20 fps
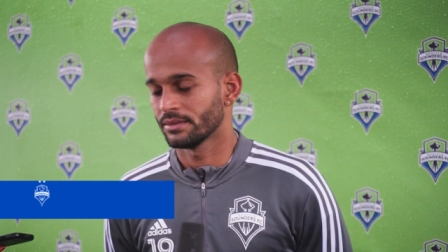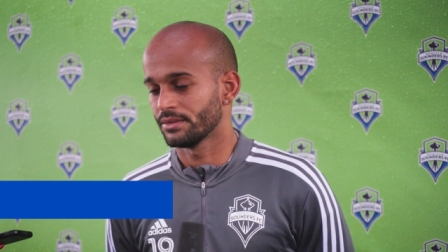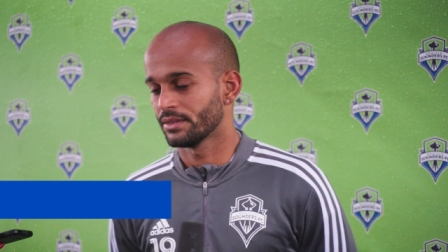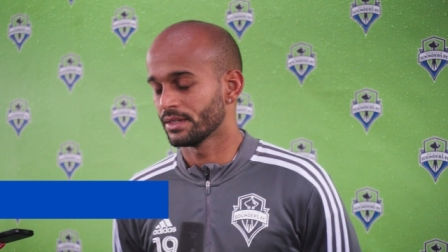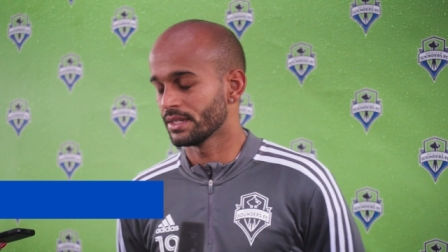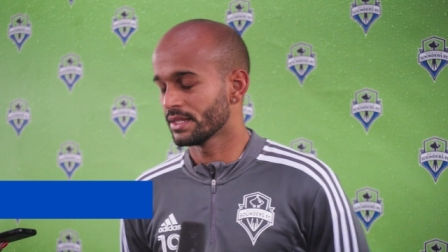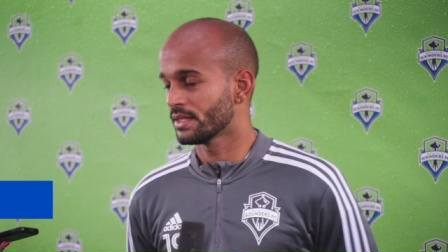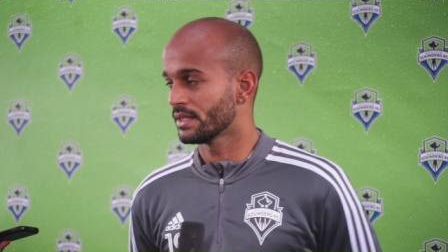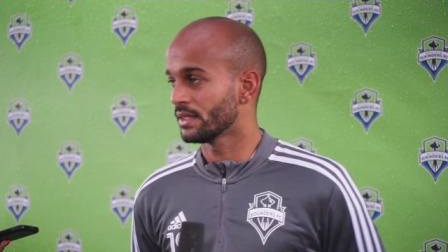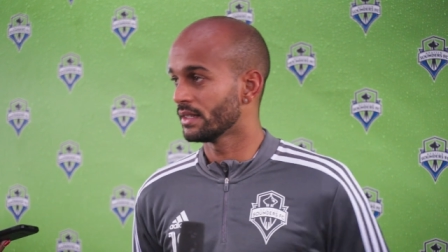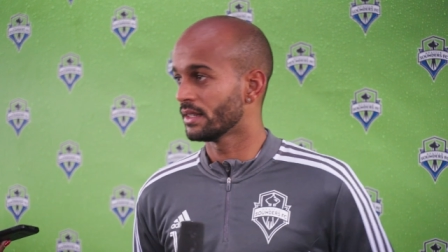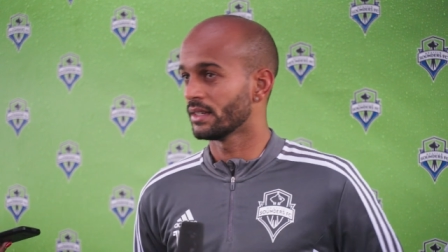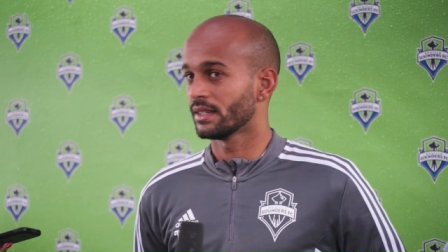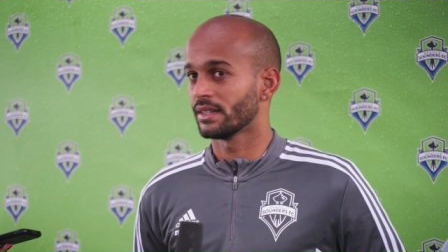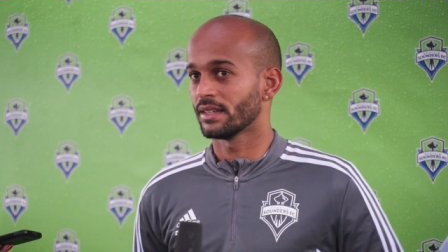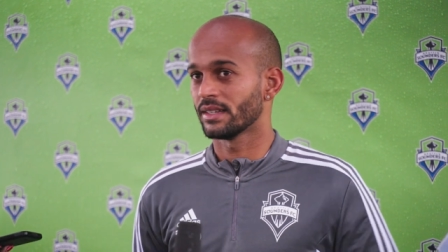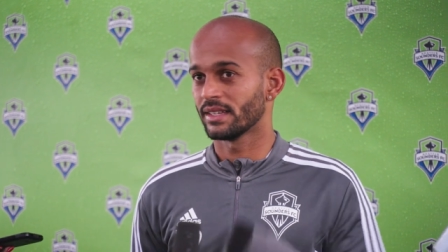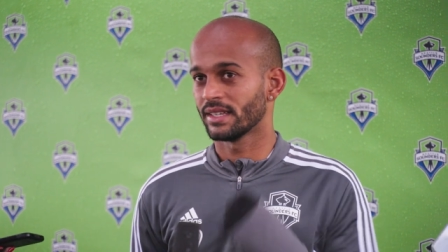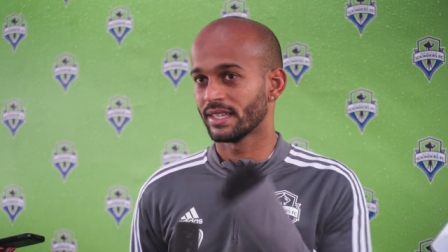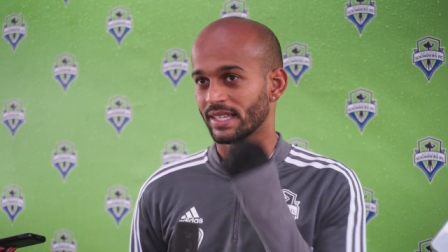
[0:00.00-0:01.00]
First,
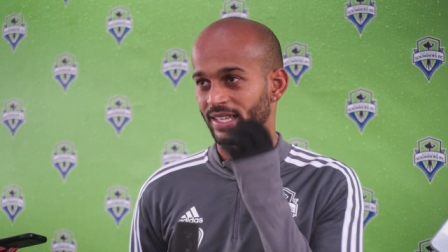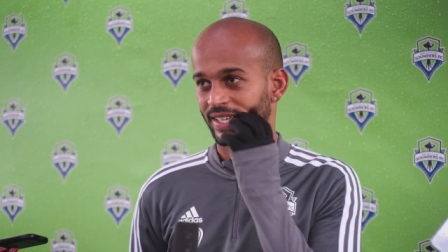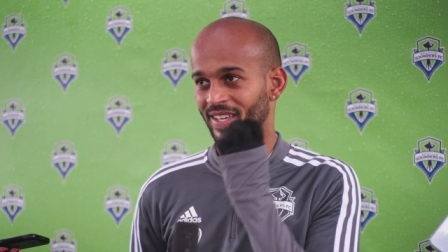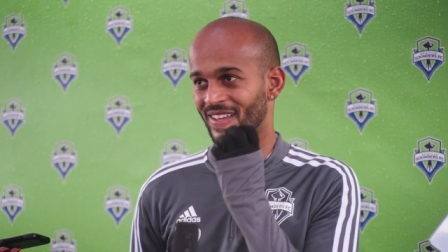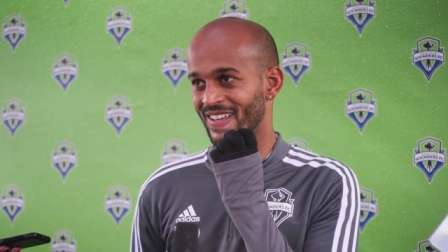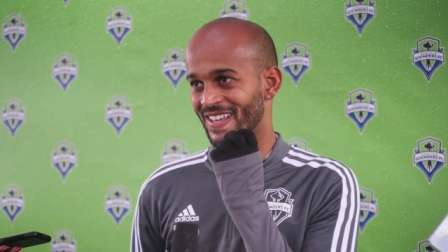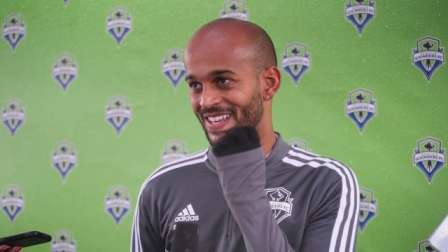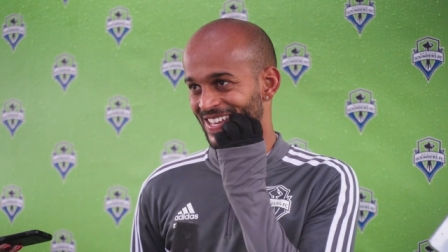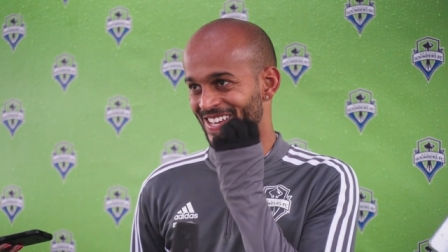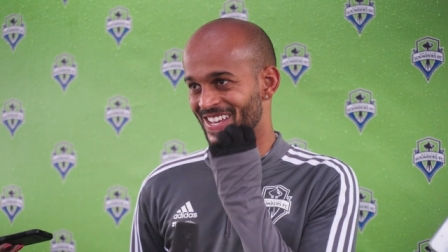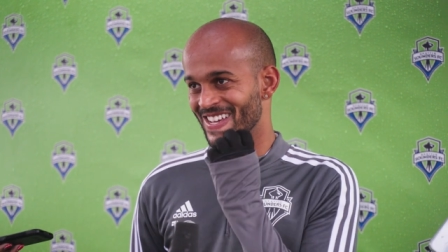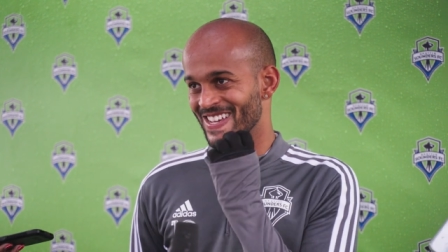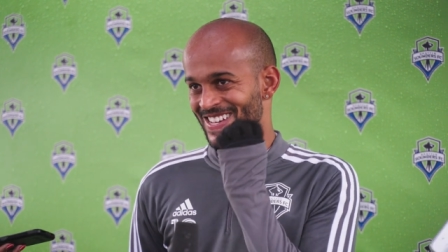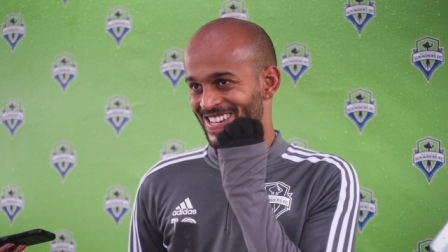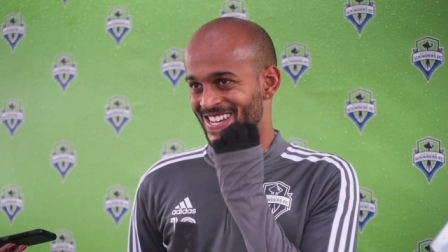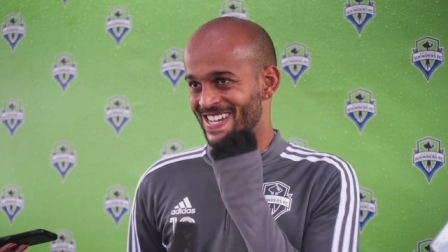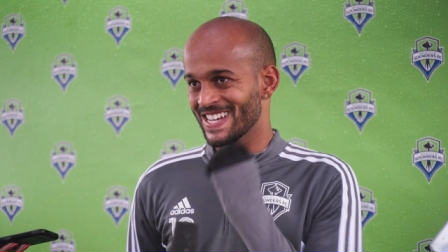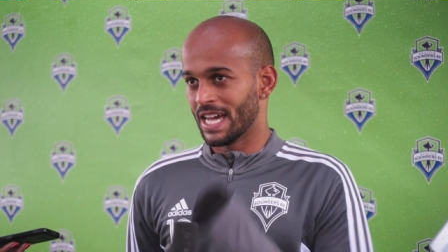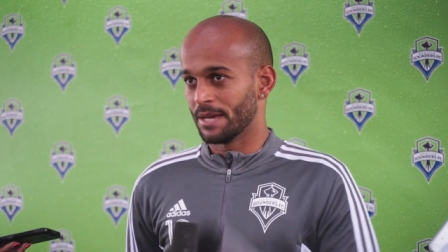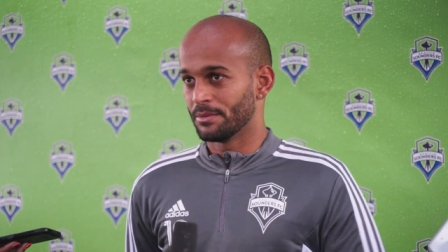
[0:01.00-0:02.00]

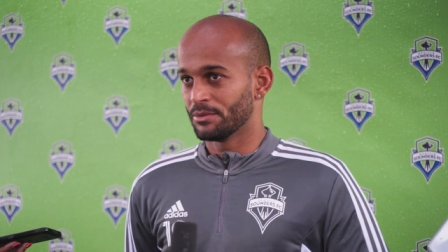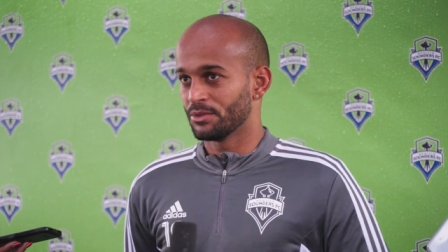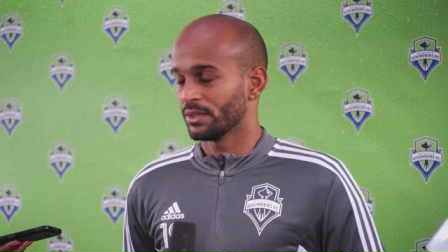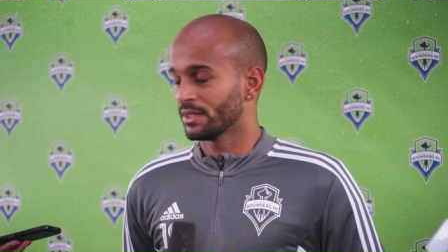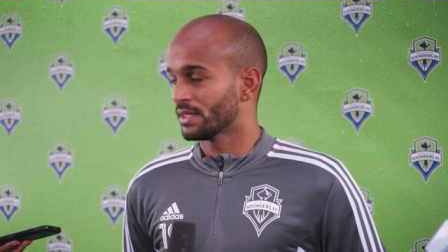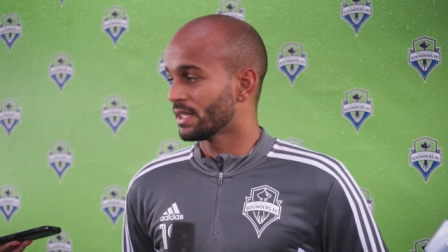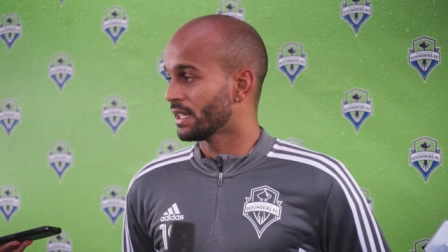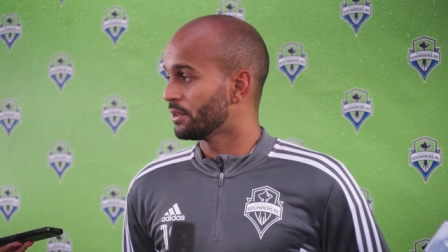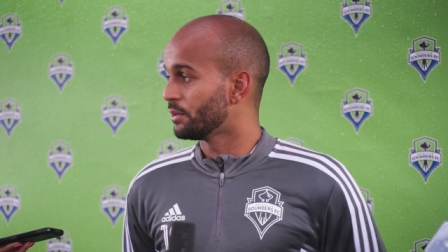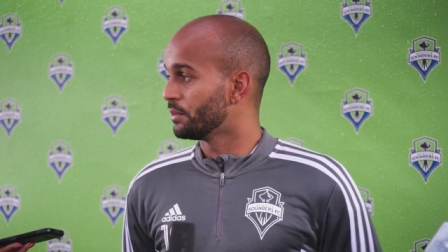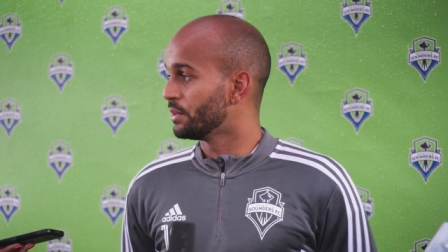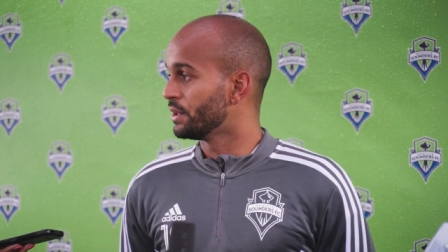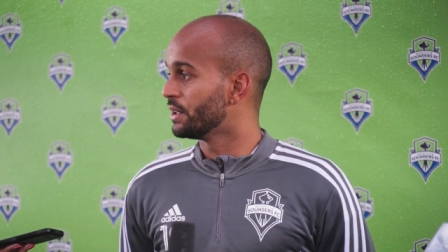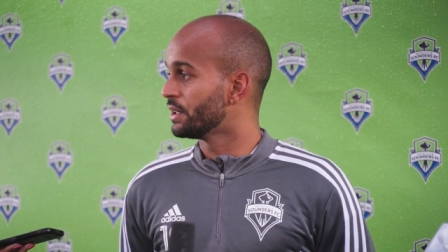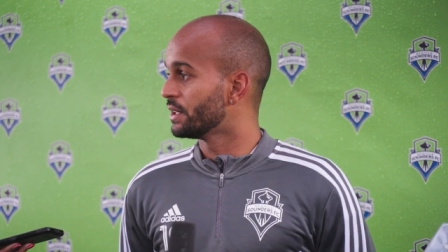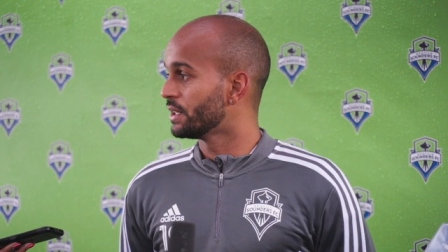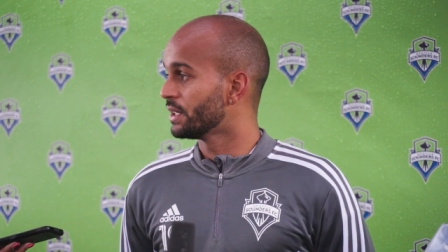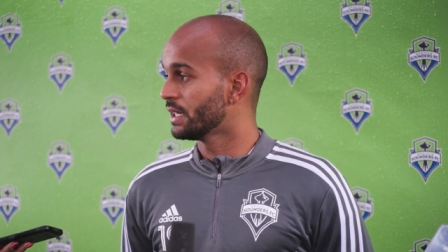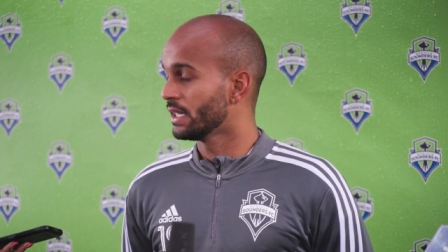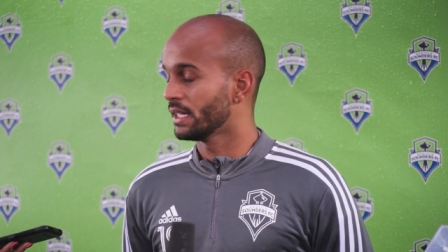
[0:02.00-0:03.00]
I'm so excited to be
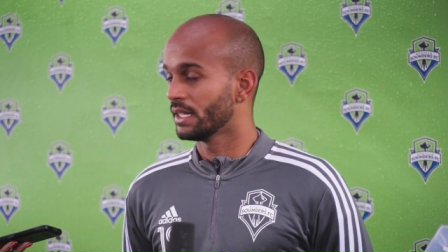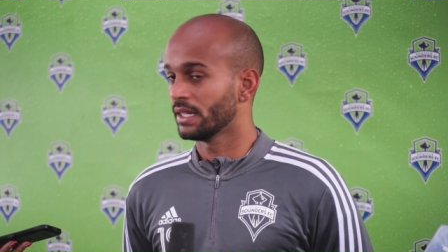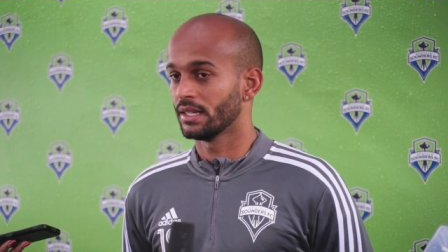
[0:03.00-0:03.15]
here.